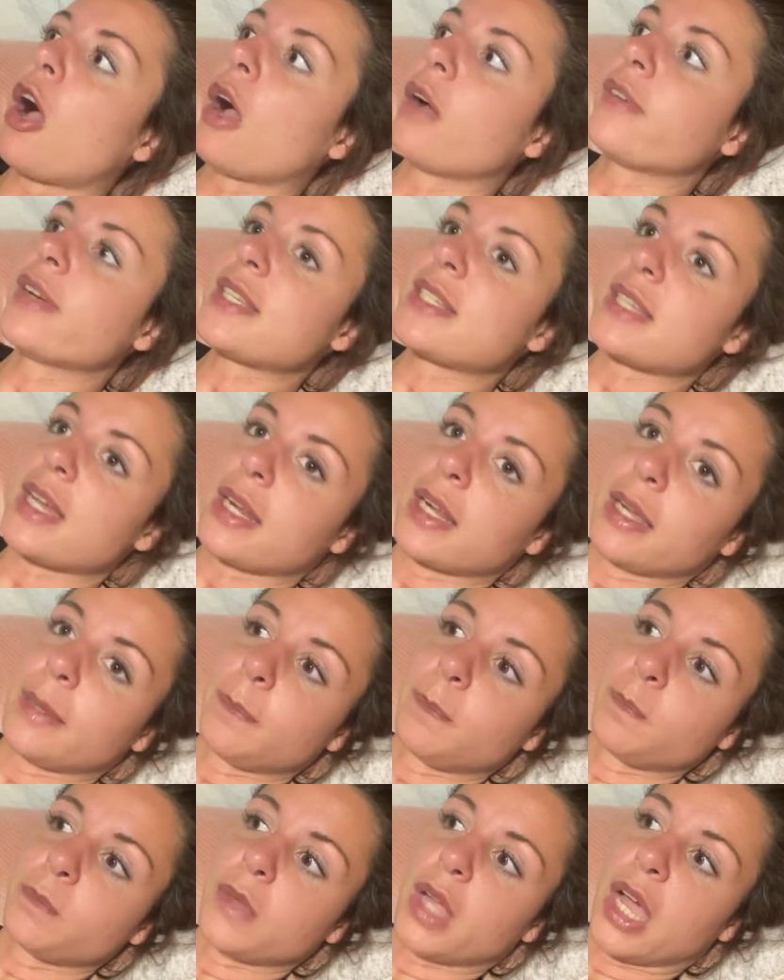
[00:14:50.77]
of a
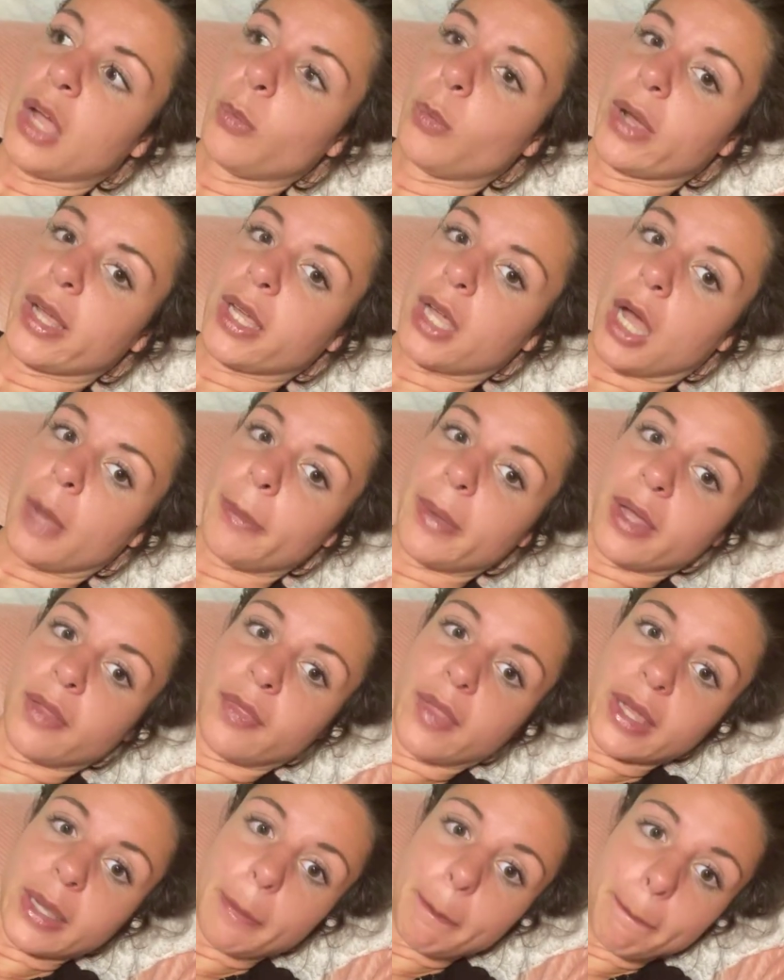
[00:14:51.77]
sudden, I wake up
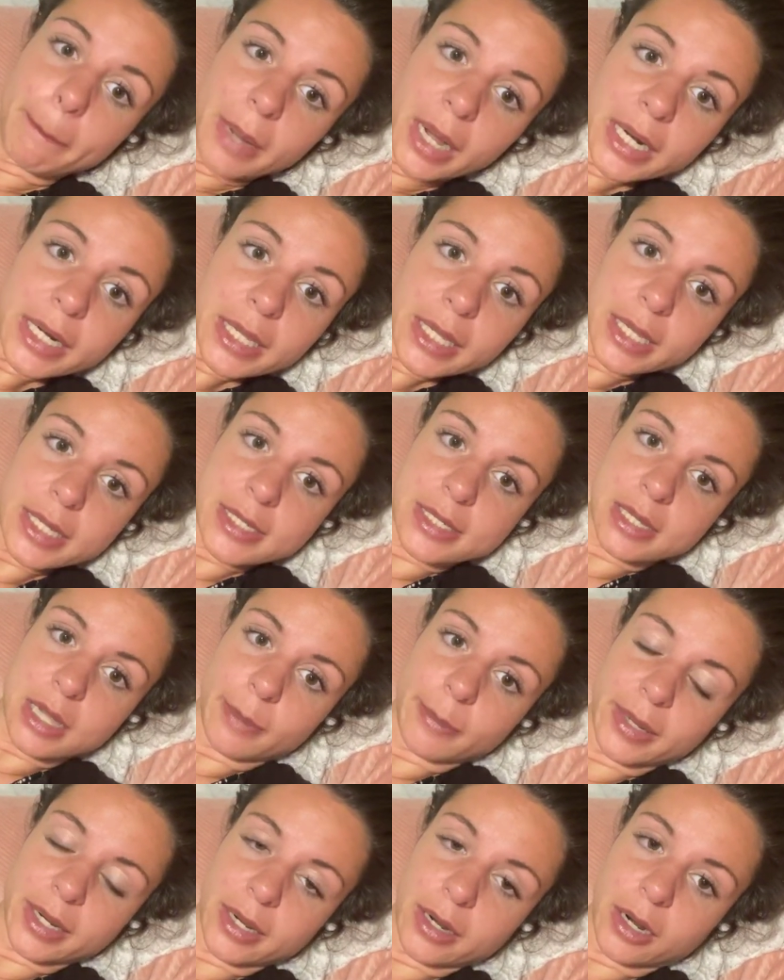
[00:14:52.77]
and like money is
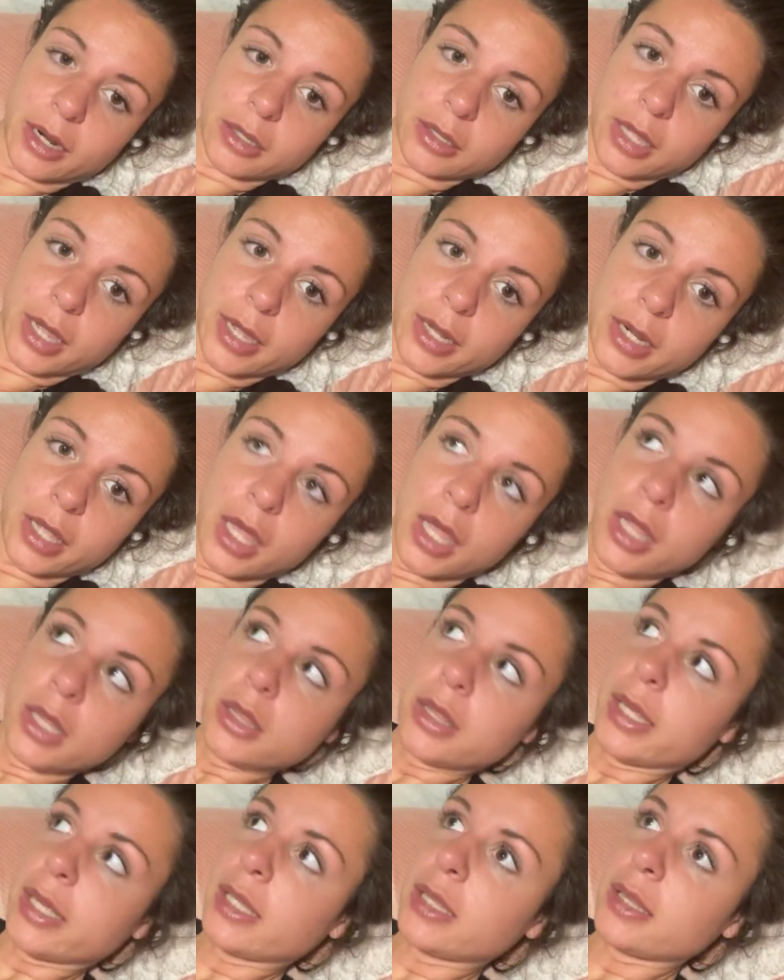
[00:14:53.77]
coming in online.
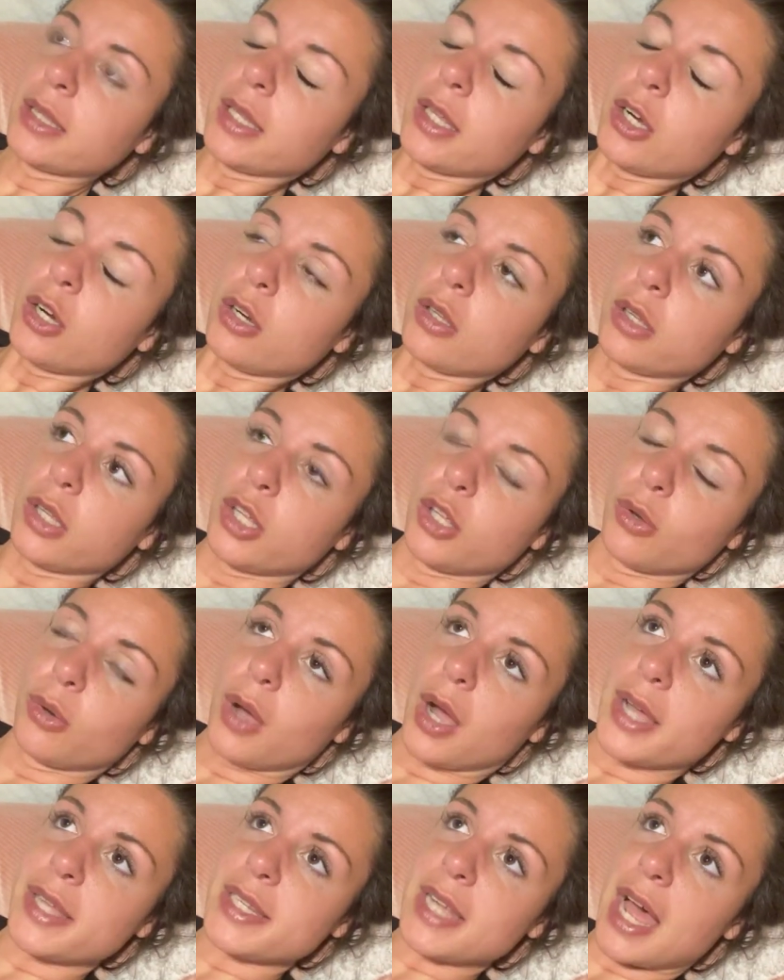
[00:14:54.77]
Like literally, you
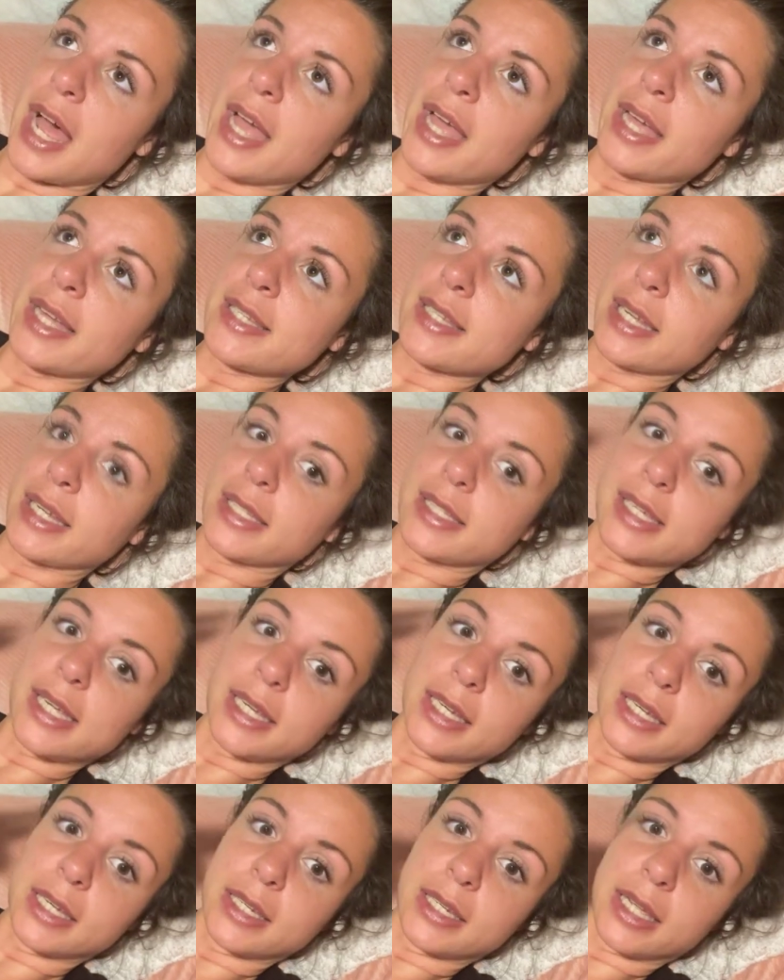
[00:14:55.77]
guys, it's like
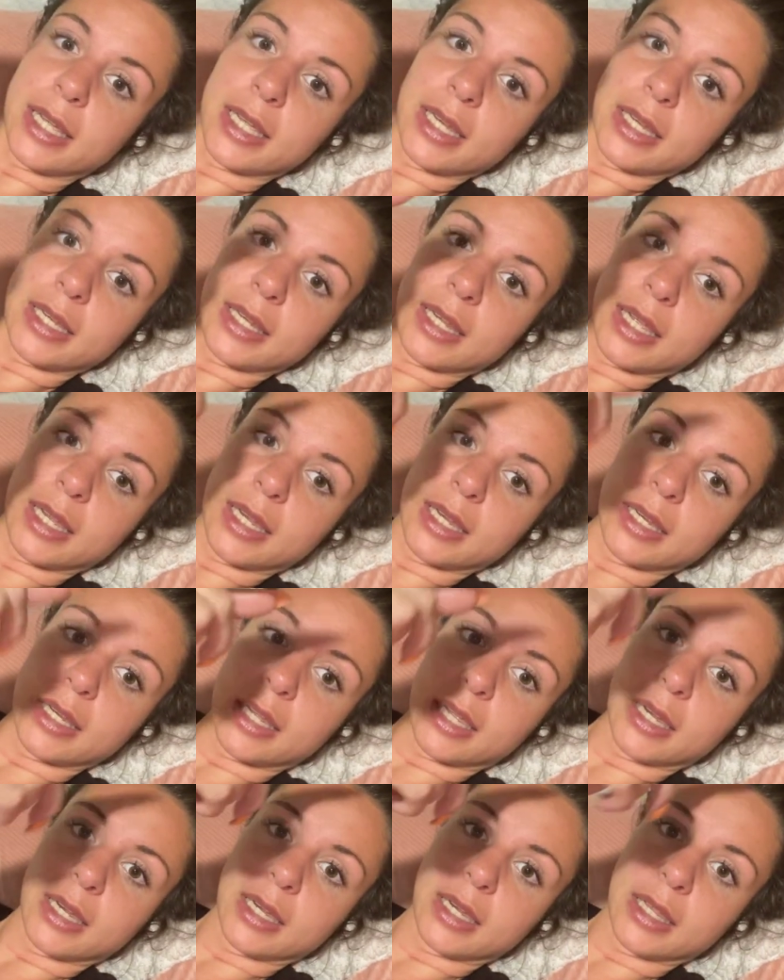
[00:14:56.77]
ding, ding, ding,
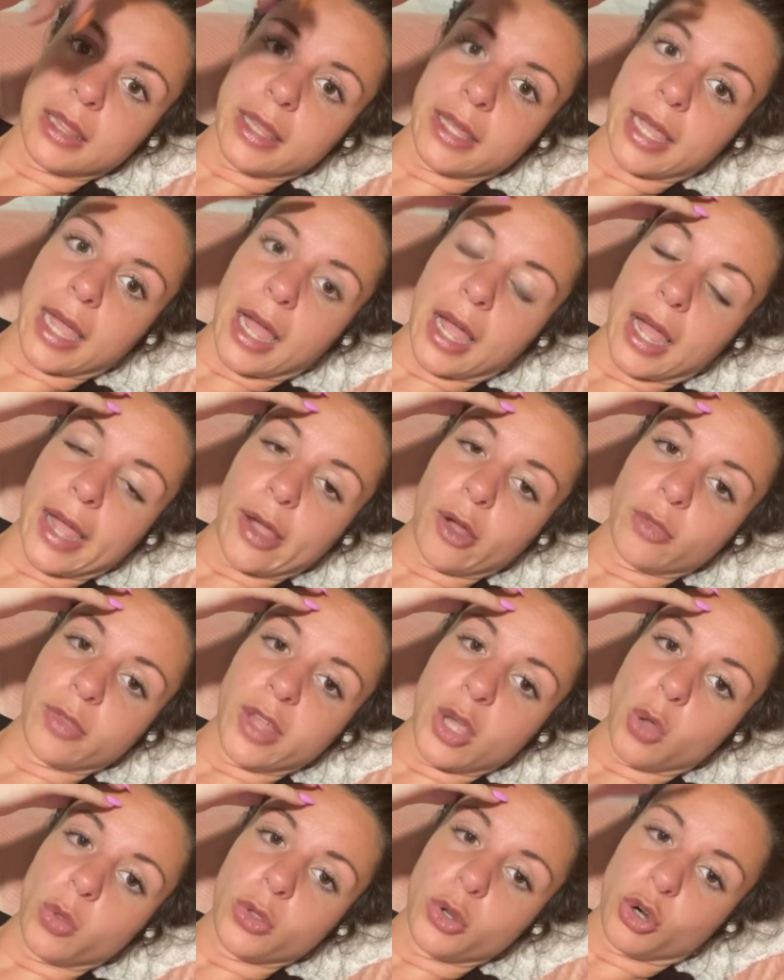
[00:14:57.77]
ding. Like
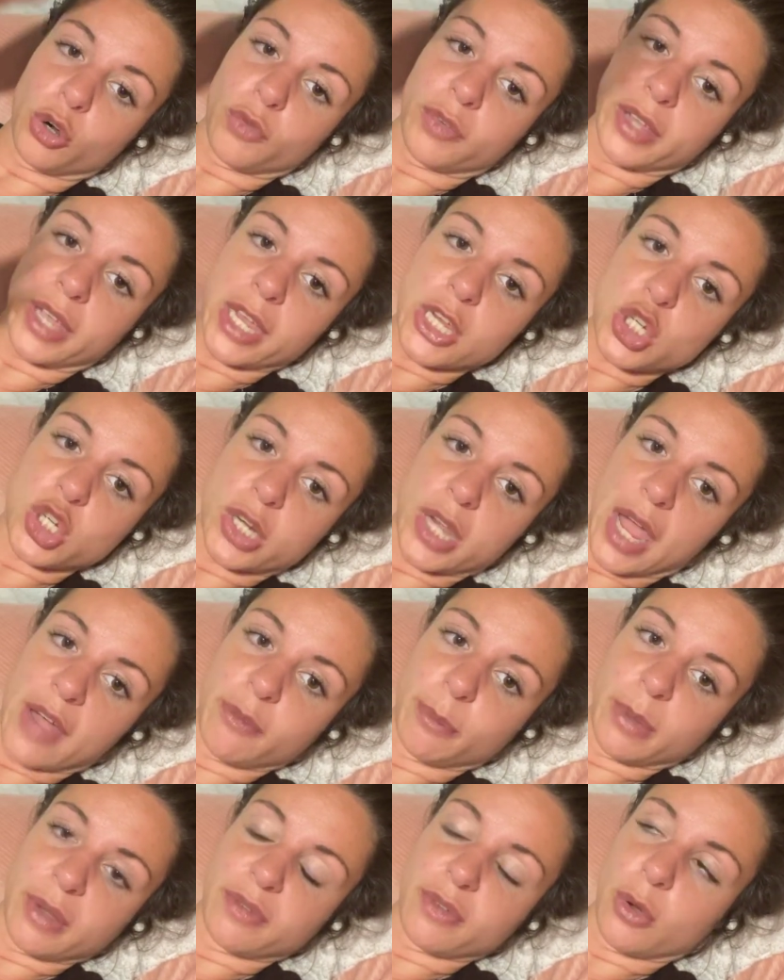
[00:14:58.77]
the only notification I
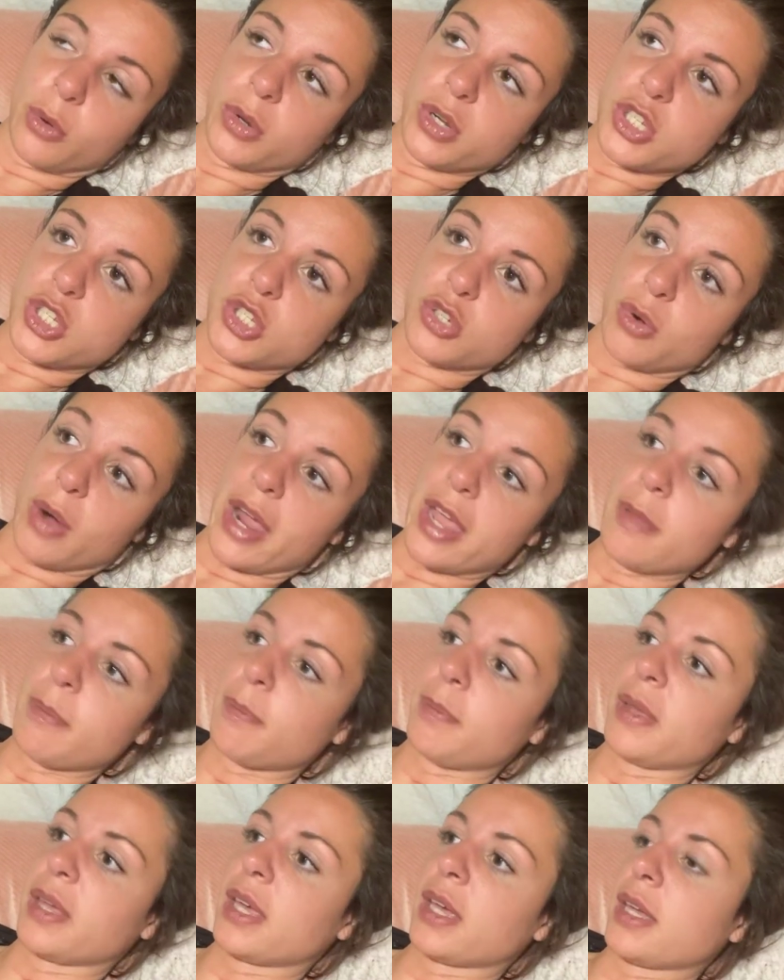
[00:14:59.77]
have on my phone is
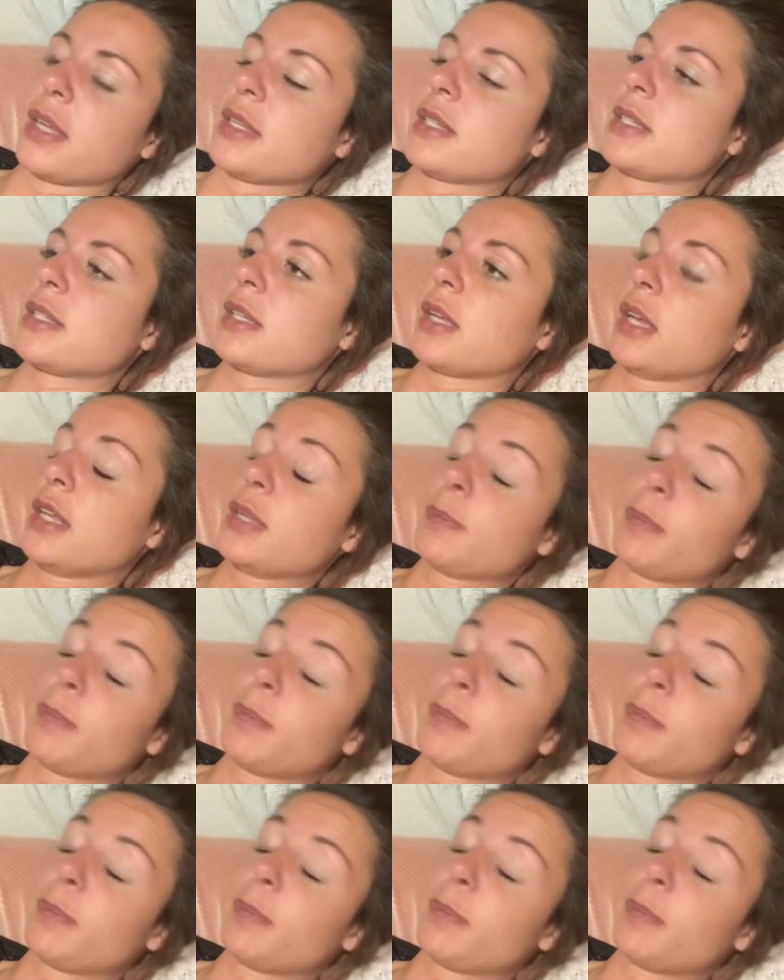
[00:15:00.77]
Stripe and